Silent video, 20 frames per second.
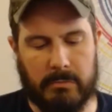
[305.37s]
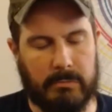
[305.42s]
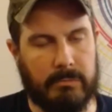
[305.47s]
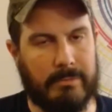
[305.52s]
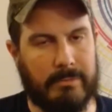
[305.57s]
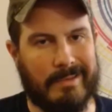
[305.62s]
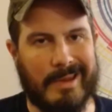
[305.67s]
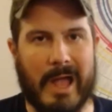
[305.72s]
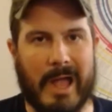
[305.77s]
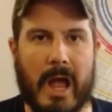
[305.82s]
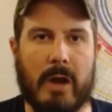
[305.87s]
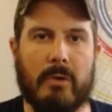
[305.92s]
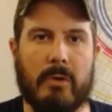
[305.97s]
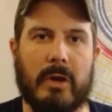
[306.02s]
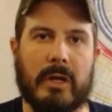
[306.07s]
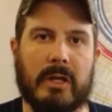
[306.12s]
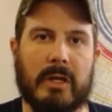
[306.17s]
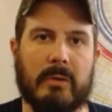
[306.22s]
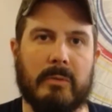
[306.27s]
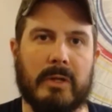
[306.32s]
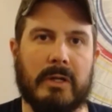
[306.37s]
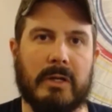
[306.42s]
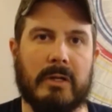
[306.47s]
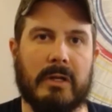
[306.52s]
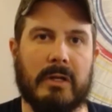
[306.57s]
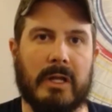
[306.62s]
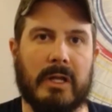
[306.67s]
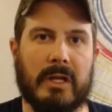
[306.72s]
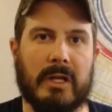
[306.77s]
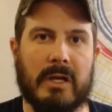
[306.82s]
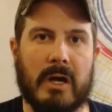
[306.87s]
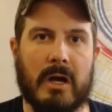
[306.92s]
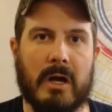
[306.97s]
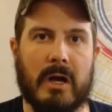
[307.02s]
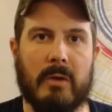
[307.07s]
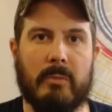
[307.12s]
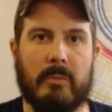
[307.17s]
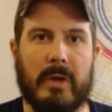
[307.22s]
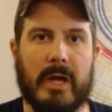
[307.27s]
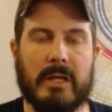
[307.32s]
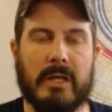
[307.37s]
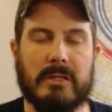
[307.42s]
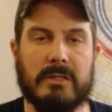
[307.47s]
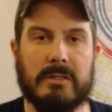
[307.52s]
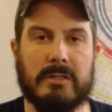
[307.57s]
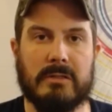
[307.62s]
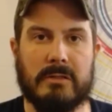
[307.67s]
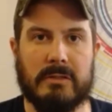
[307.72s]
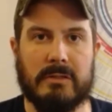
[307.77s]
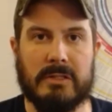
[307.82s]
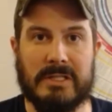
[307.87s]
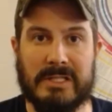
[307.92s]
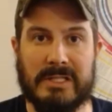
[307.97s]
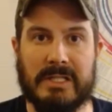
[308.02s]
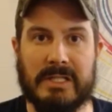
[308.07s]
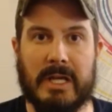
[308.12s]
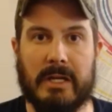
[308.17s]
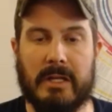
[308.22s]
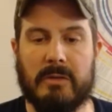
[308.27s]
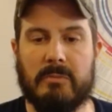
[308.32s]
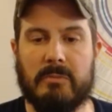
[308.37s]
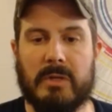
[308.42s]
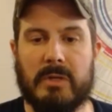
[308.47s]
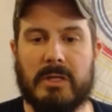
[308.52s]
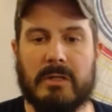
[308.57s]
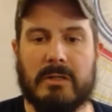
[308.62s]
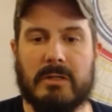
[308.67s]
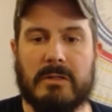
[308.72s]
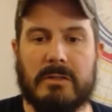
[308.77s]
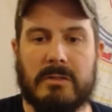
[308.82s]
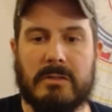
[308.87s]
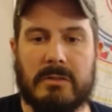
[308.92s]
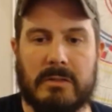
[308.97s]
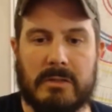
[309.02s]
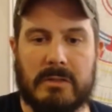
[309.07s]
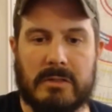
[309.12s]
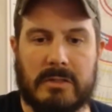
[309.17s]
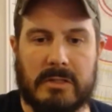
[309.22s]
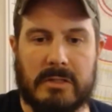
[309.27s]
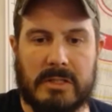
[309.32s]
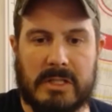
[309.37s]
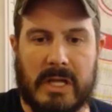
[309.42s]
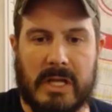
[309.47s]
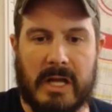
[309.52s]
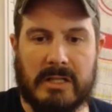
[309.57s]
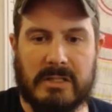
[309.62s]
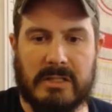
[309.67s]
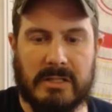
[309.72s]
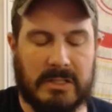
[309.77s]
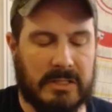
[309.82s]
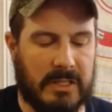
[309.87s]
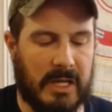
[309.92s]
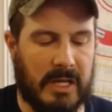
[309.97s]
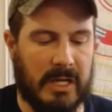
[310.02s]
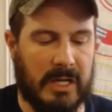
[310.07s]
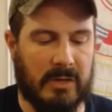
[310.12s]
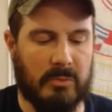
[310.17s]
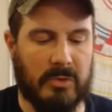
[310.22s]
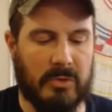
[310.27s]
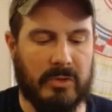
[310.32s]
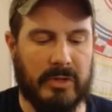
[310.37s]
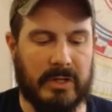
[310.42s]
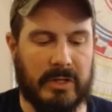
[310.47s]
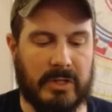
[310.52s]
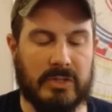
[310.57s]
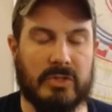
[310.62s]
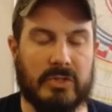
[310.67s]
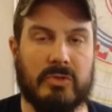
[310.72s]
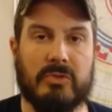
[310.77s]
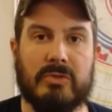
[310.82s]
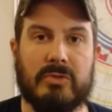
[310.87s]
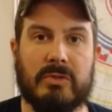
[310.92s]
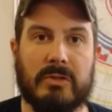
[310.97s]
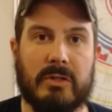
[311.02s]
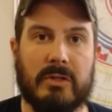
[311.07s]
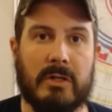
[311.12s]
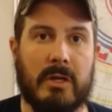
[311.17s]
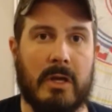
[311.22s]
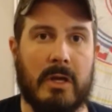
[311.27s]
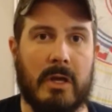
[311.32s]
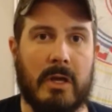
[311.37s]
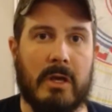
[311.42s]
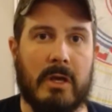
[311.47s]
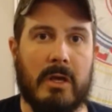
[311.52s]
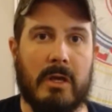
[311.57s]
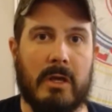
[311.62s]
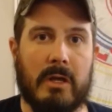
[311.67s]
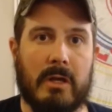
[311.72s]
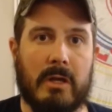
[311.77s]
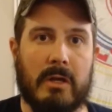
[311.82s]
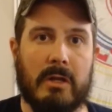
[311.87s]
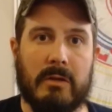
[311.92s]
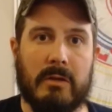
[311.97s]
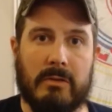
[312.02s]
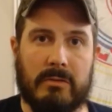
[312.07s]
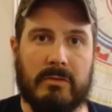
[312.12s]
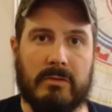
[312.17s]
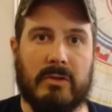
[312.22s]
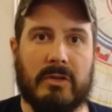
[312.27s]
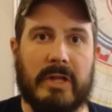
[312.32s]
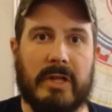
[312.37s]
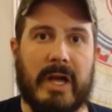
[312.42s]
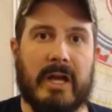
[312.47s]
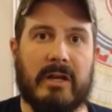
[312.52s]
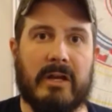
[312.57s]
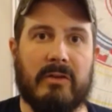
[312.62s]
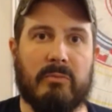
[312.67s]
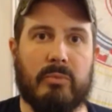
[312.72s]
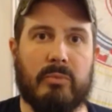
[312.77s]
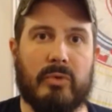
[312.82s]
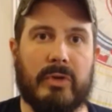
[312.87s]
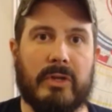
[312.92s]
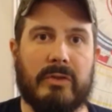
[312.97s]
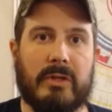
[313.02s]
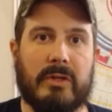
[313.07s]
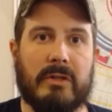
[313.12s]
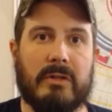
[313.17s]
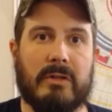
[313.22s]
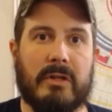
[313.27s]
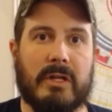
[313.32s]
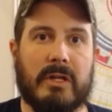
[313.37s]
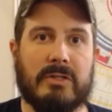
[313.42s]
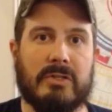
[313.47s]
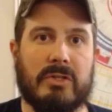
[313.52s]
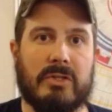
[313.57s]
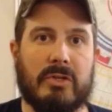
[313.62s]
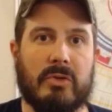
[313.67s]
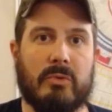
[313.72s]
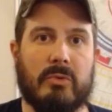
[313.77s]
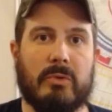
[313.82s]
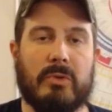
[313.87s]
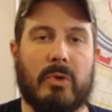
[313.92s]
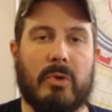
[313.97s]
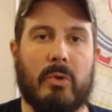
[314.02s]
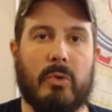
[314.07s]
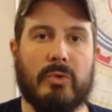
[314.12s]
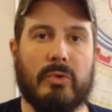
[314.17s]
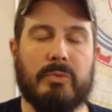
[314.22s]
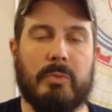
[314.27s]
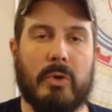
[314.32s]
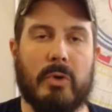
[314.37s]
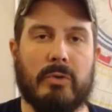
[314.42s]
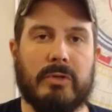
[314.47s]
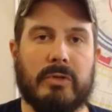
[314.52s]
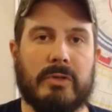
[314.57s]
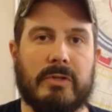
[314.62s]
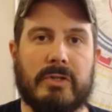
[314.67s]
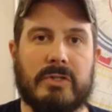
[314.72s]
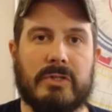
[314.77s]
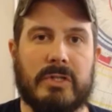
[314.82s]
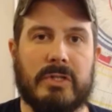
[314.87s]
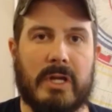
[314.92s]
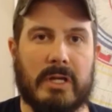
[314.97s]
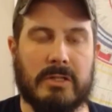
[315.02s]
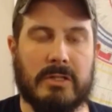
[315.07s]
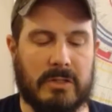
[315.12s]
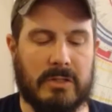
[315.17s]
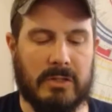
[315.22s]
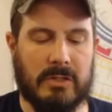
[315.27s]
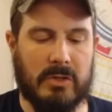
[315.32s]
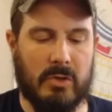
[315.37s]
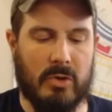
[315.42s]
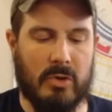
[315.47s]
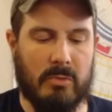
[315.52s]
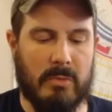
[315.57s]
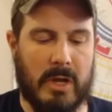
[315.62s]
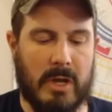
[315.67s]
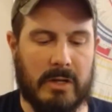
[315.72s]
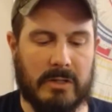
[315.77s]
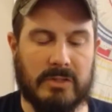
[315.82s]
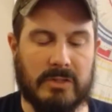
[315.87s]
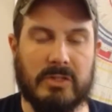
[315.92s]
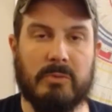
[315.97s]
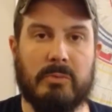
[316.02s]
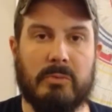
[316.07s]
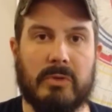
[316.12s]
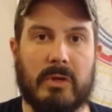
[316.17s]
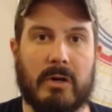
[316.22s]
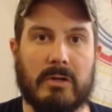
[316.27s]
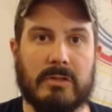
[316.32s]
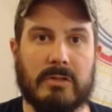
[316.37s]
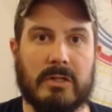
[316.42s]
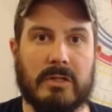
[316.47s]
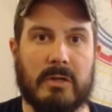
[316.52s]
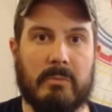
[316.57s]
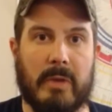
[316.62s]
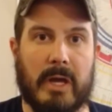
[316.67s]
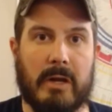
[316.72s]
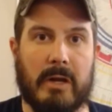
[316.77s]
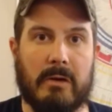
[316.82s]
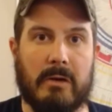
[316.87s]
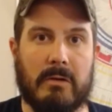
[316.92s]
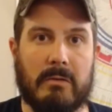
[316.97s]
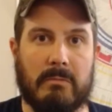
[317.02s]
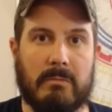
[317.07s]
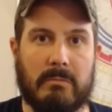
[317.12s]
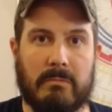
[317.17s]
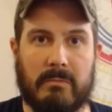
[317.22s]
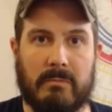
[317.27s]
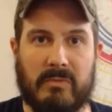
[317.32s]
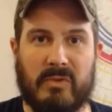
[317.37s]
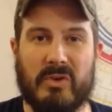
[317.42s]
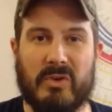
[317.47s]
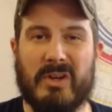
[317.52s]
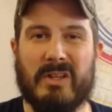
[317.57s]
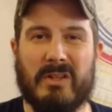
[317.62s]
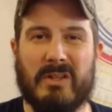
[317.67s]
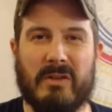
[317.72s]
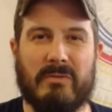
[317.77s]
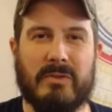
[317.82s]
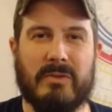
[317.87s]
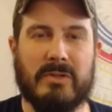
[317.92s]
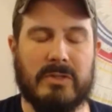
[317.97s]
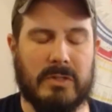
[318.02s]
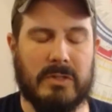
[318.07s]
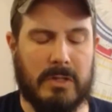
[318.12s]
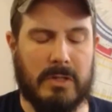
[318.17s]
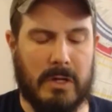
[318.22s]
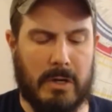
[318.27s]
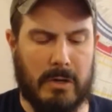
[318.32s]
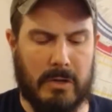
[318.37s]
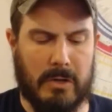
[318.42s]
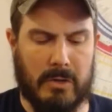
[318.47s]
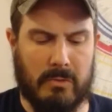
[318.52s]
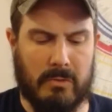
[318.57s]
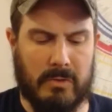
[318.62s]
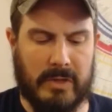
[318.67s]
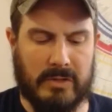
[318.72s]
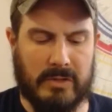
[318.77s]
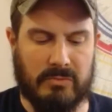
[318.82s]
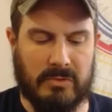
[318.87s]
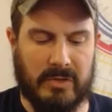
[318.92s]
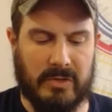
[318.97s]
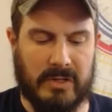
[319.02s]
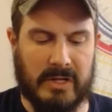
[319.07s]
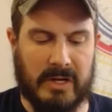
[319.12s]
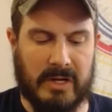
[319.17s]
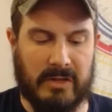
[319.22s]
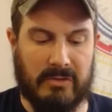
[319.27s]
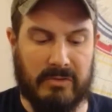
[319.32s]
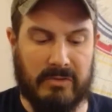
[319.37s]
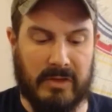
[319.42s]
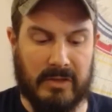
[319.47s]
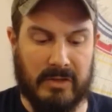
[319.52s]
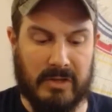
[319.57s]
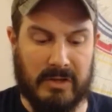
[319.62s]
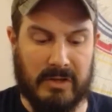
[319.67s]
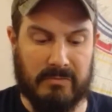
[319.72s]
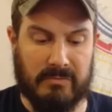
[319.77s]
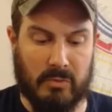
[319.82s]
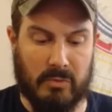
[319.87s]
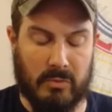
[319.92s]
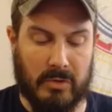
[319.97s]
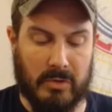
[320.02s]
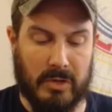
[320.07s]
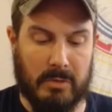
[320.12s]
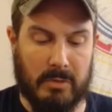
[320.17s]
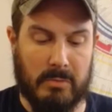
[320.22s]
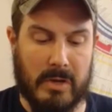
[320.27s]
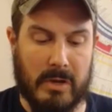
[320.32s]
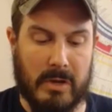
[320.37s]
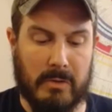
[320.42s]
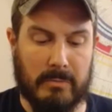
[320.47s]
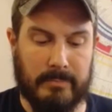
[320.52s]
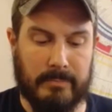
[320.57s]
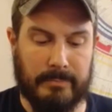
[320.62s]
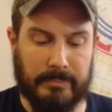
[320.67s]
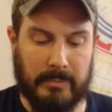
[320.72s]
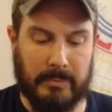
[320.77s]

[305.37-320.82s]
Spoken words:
not recommended in a combat setting because it's not sustainable, and it's usually the lack of breathing has to do with holes poked in their chest, and no amount of CPR is going to matter. If you're in a different scenario where that's really not a thing that you have to worry about,